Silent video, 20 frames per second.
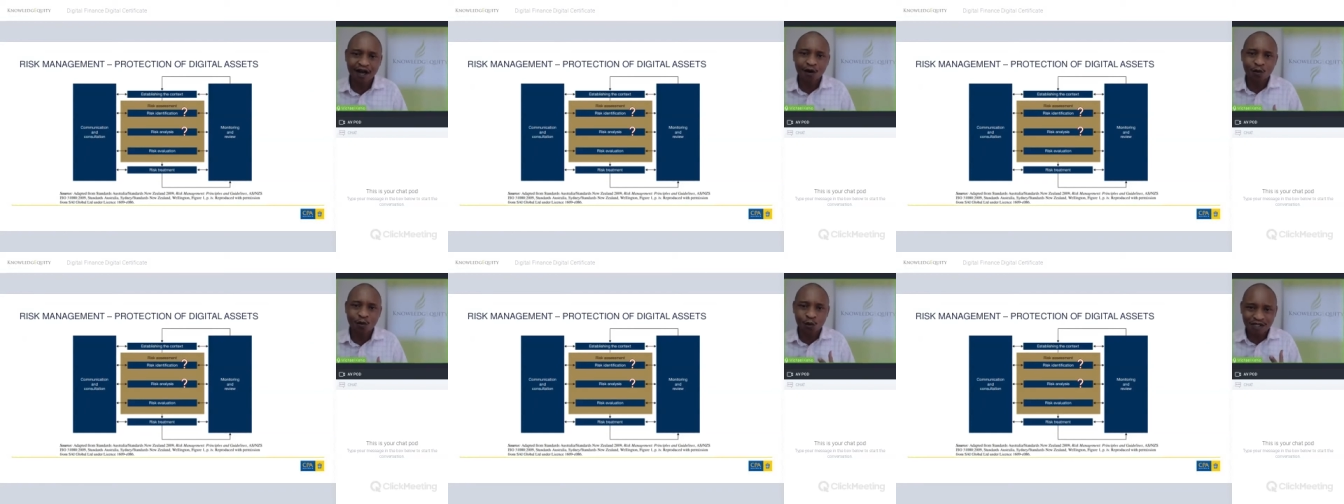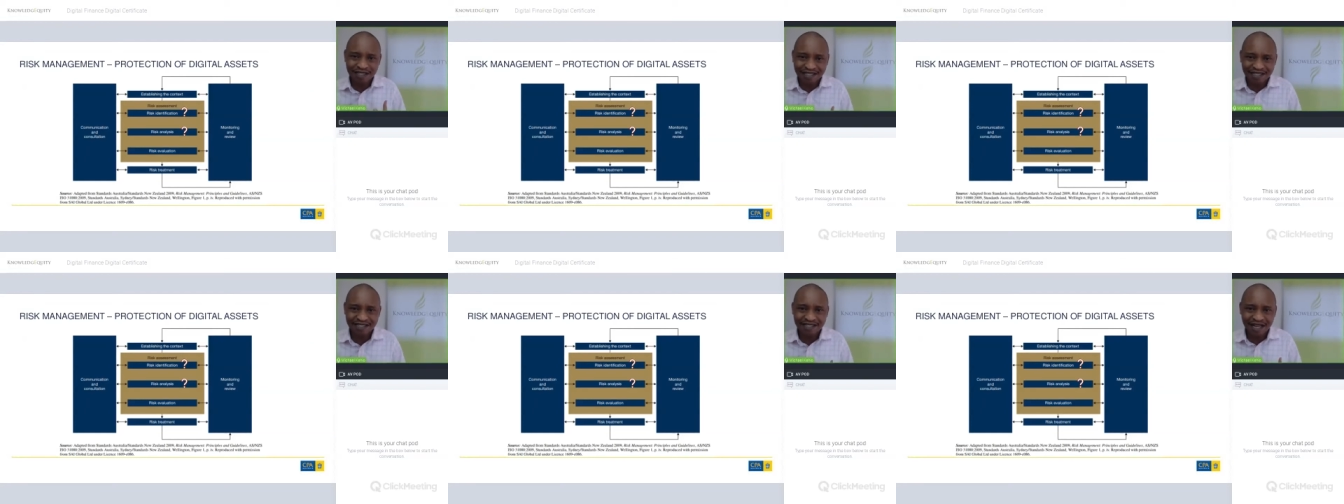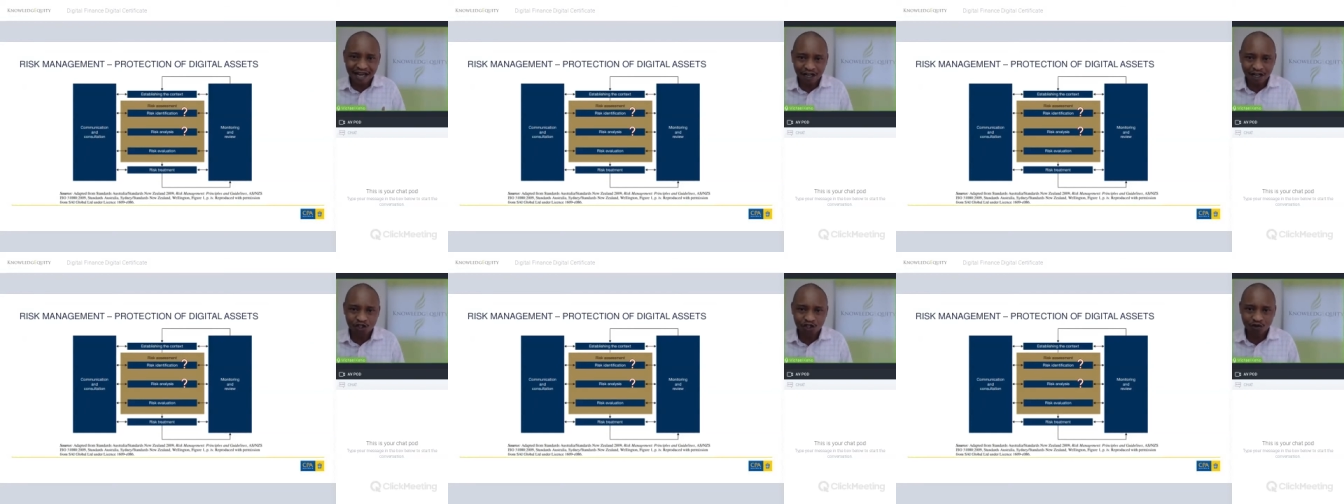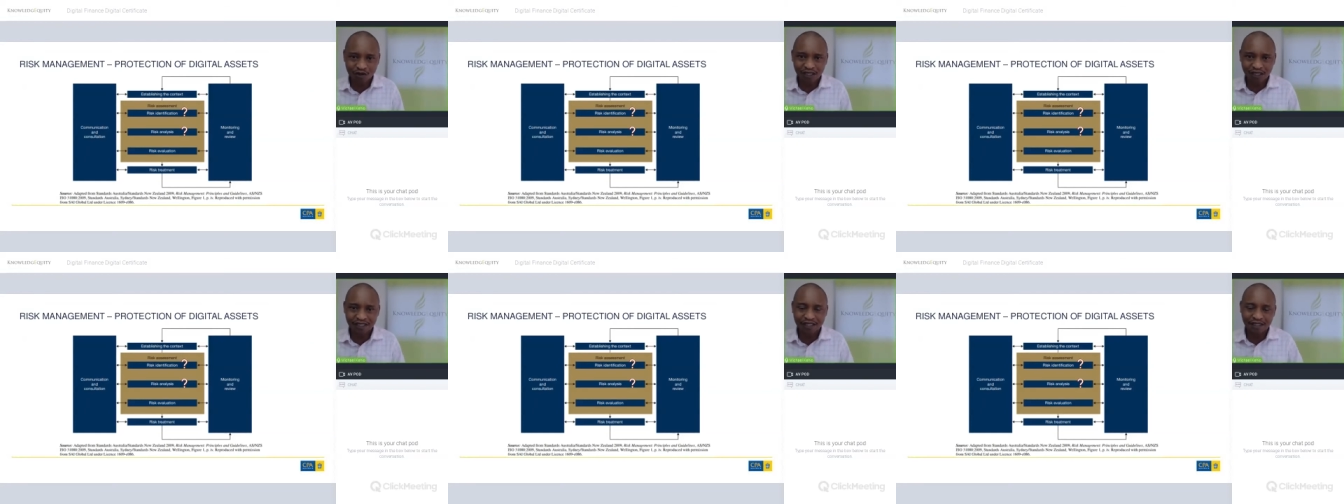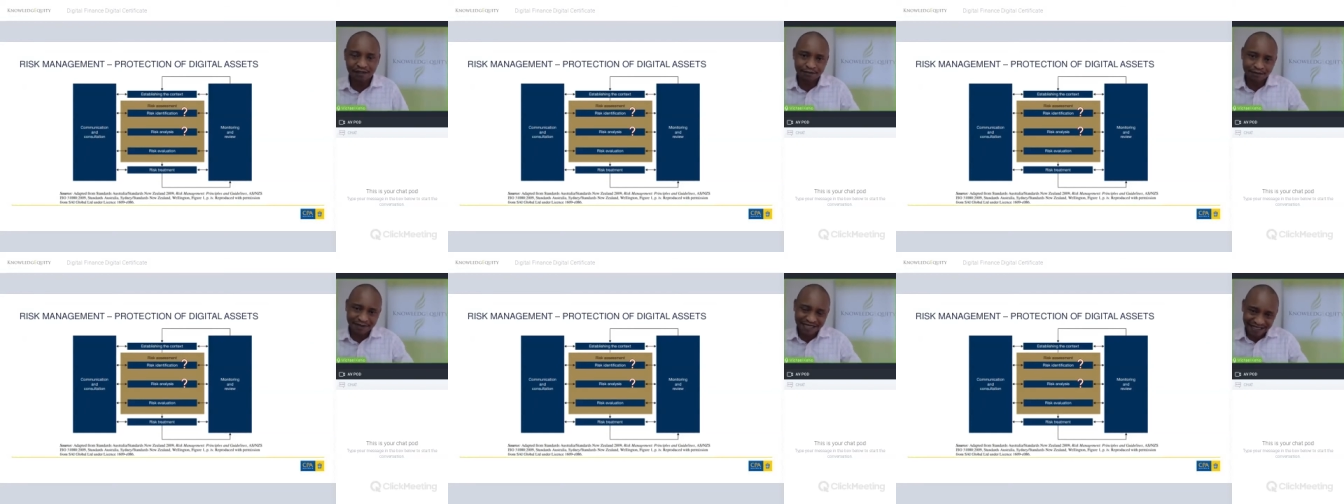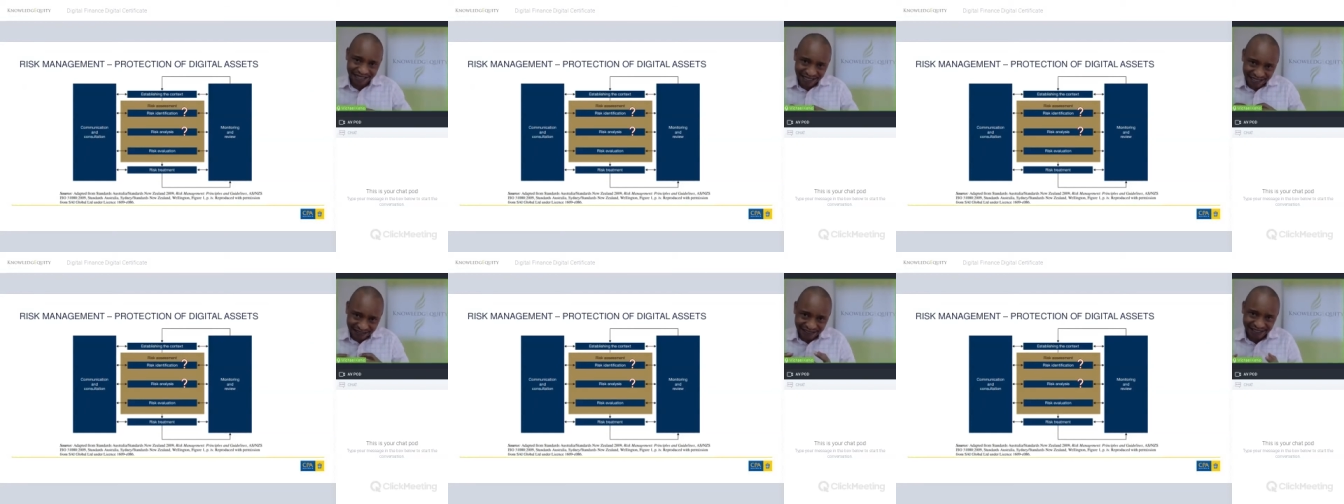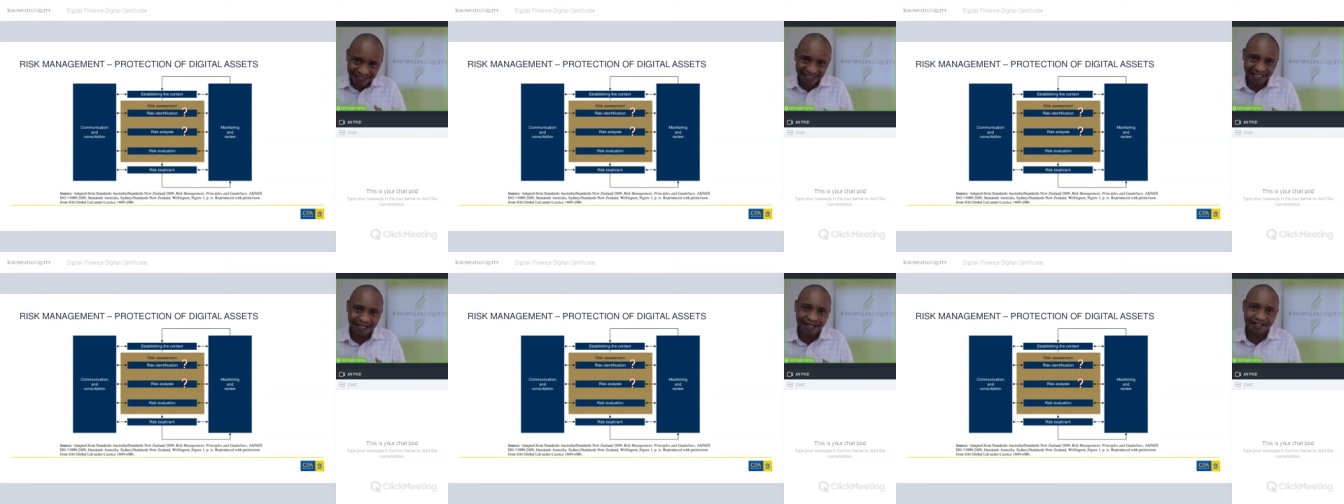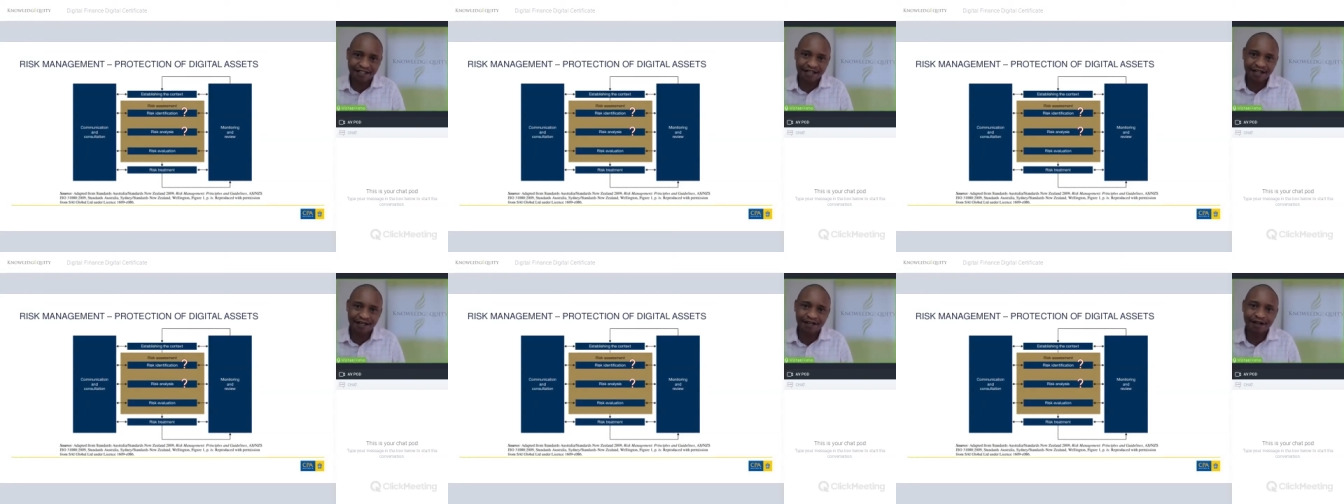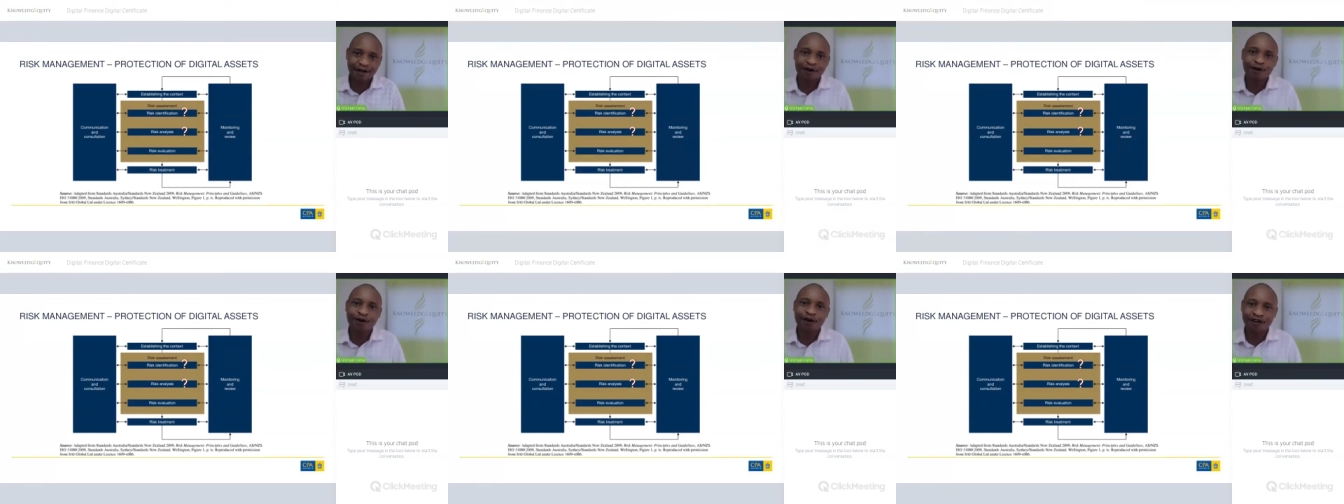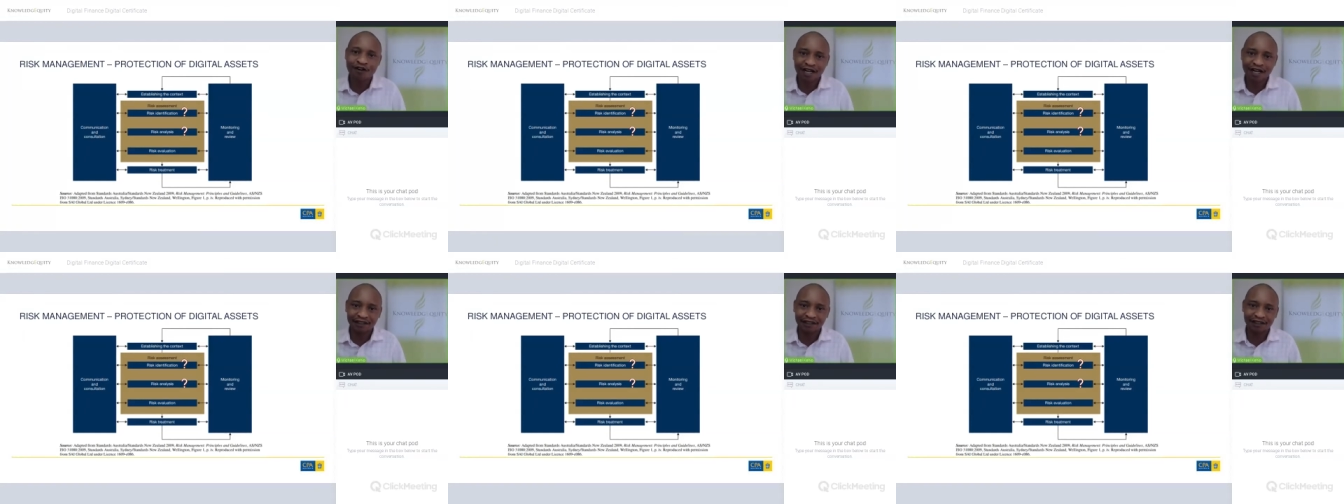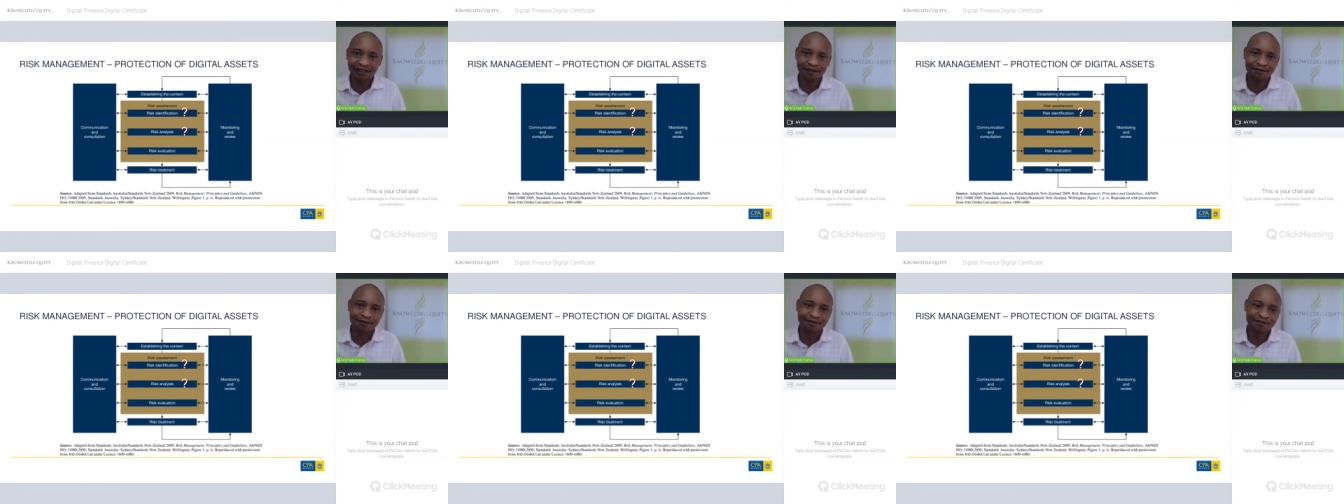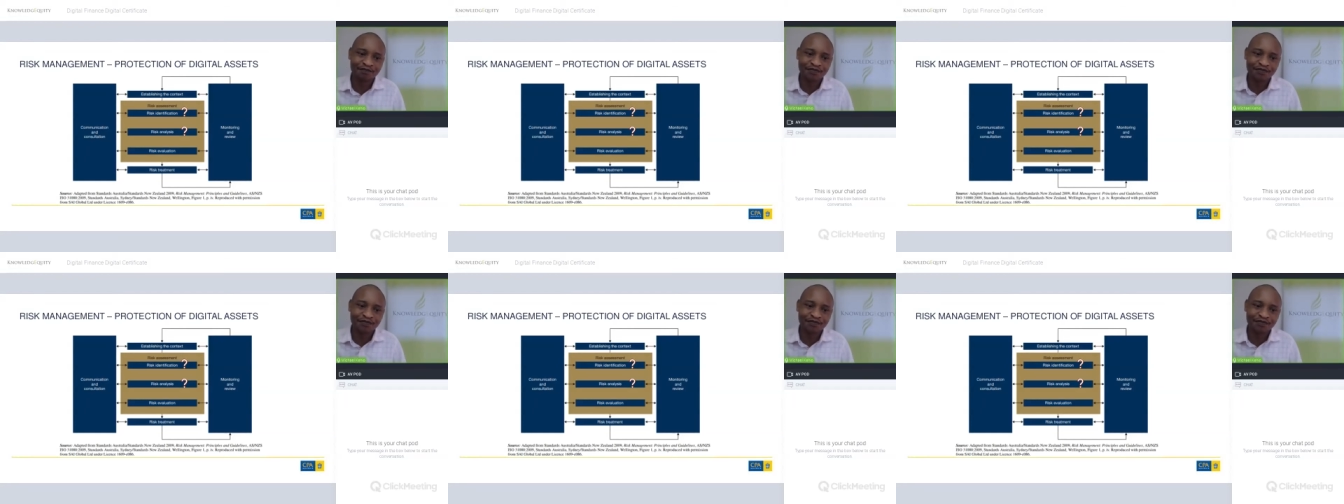was this actually calculated correctly?